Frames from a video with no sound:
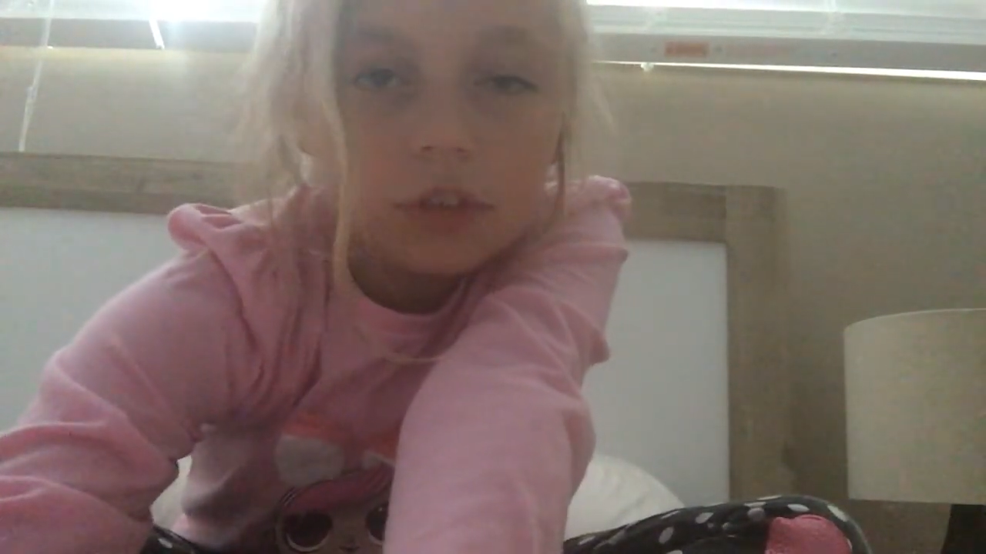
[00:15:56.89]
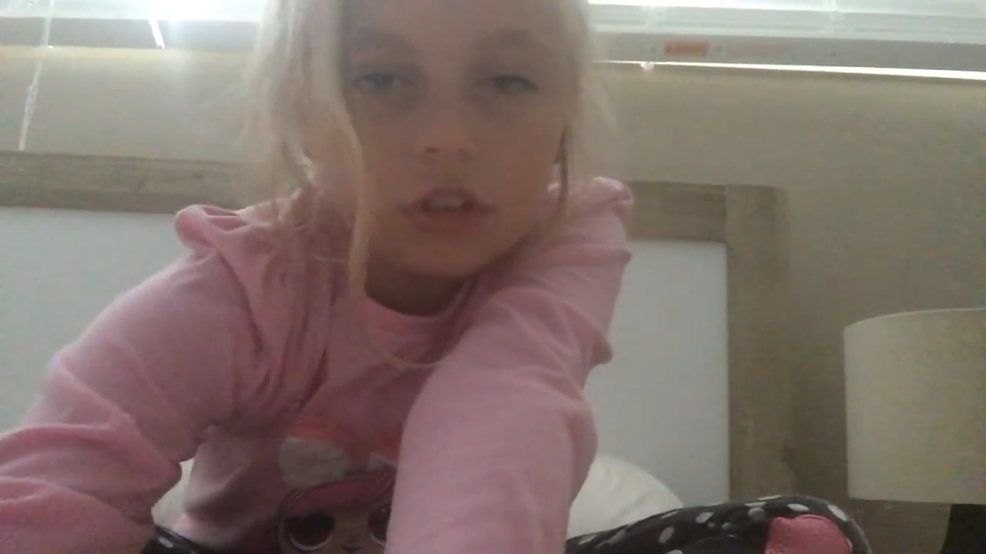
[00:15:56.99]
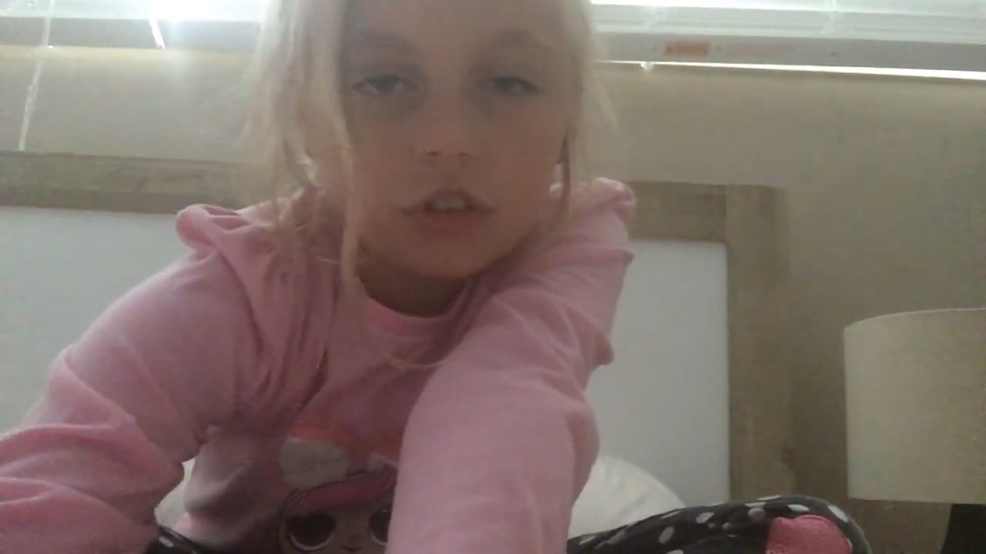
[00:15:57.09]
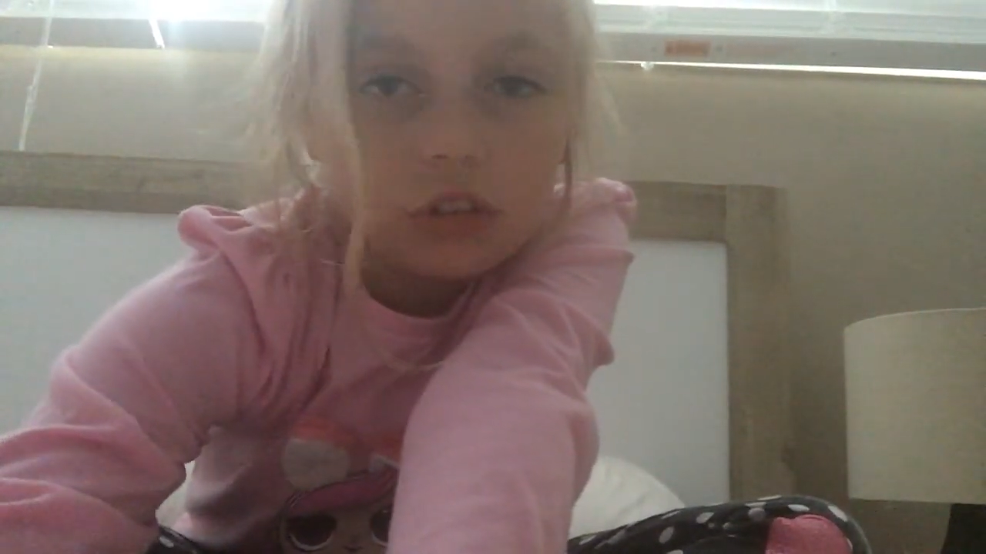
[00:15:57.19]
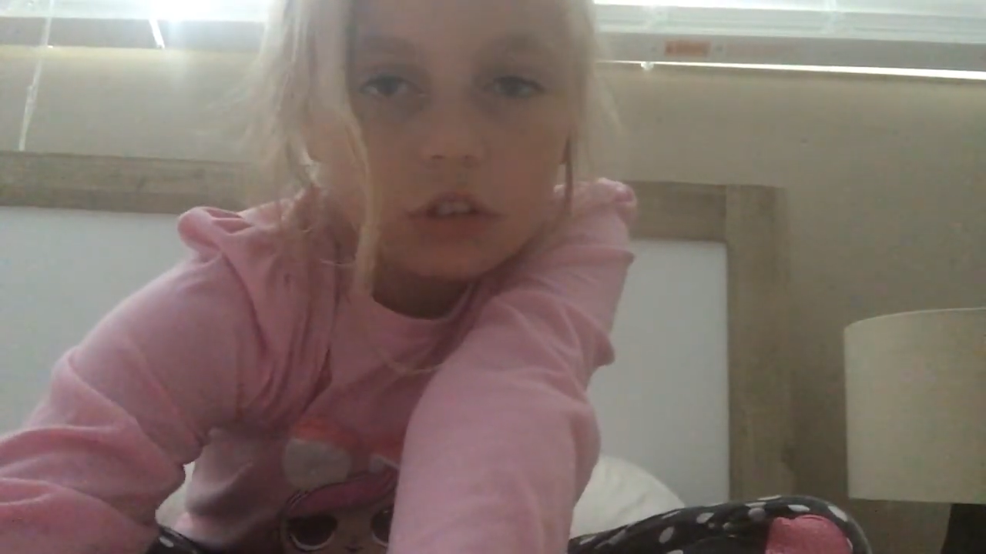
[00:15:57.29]

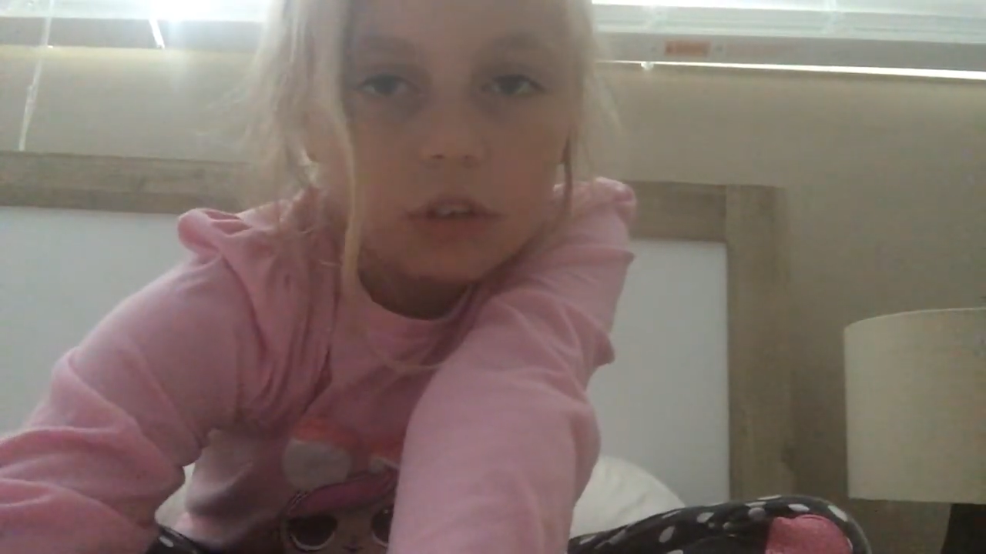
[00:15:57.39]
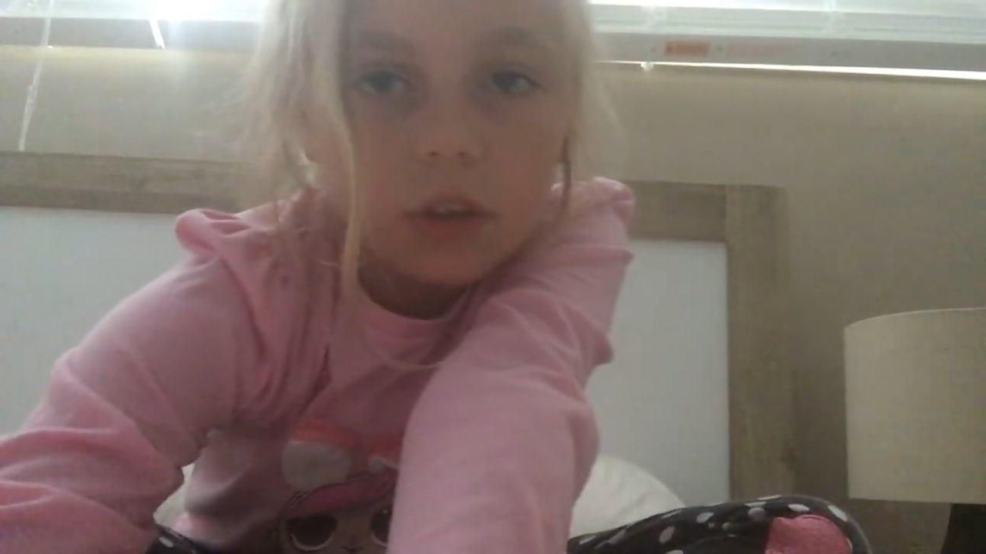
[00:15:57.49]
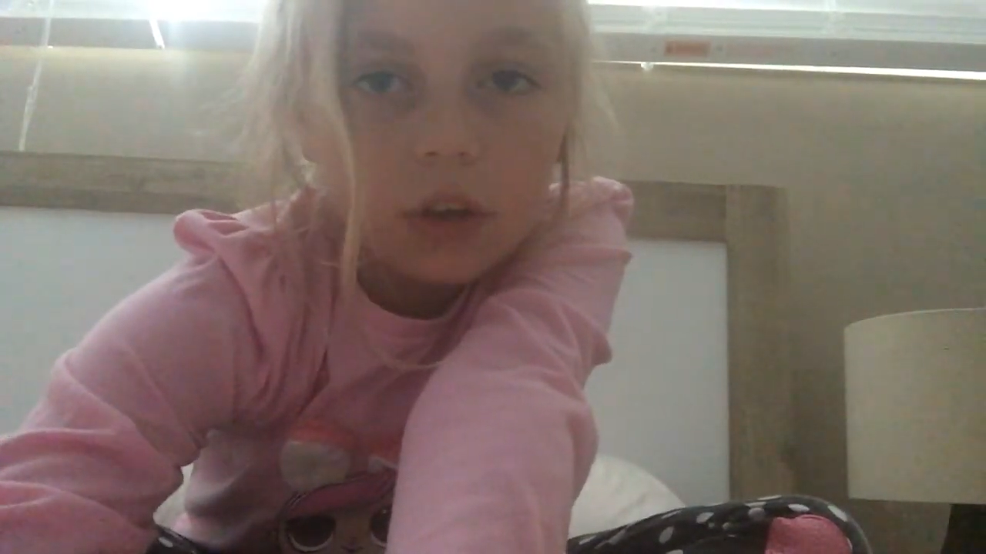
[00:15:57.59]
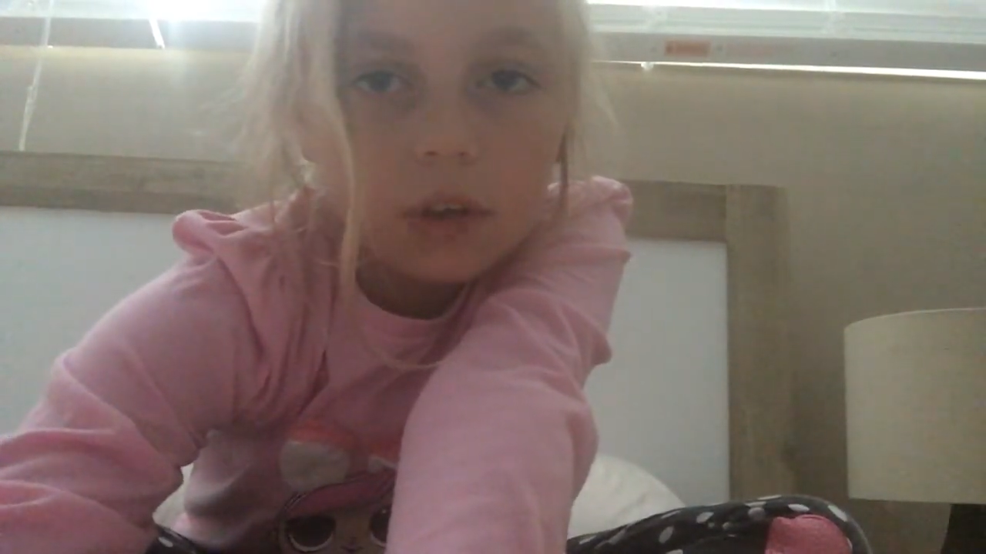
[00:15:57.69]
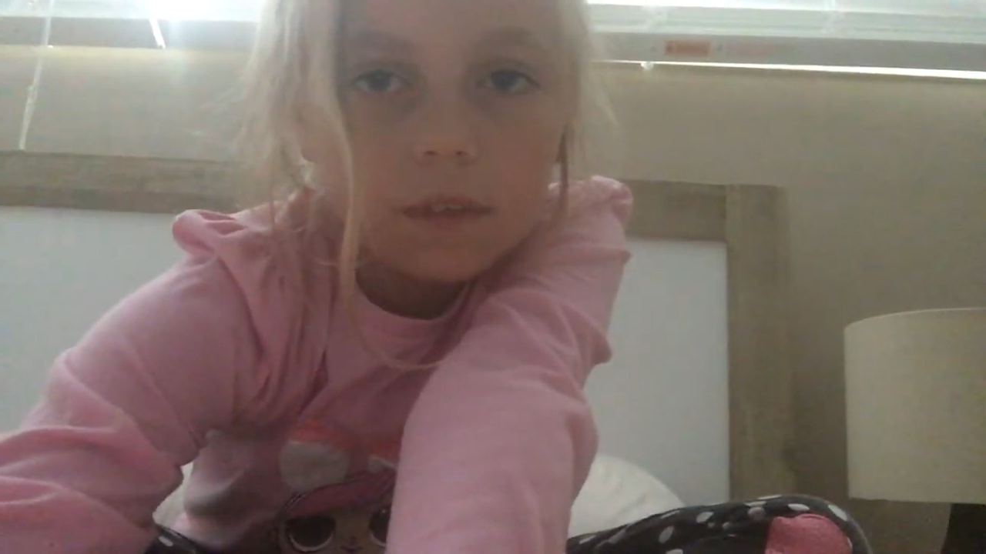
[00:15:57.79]
just sugar
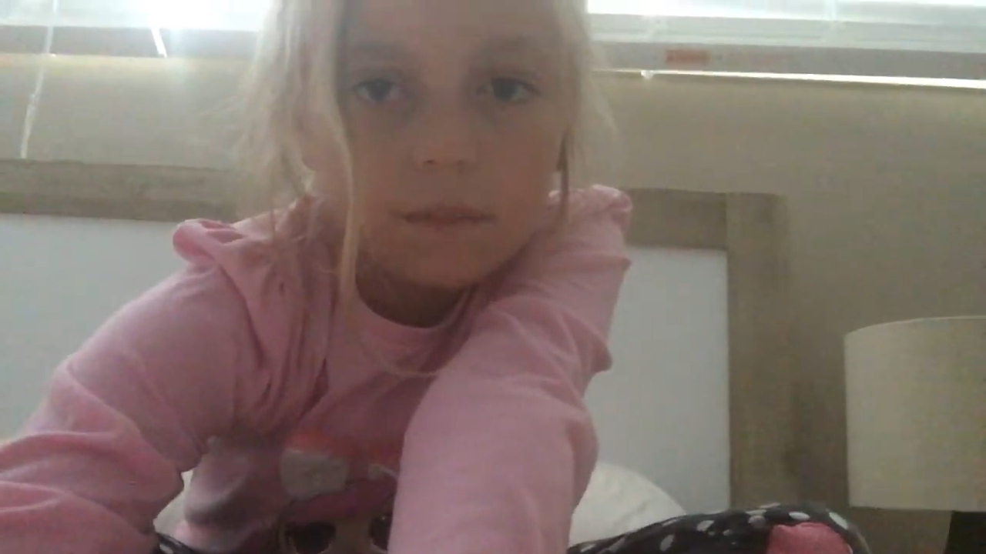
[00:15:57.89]
though.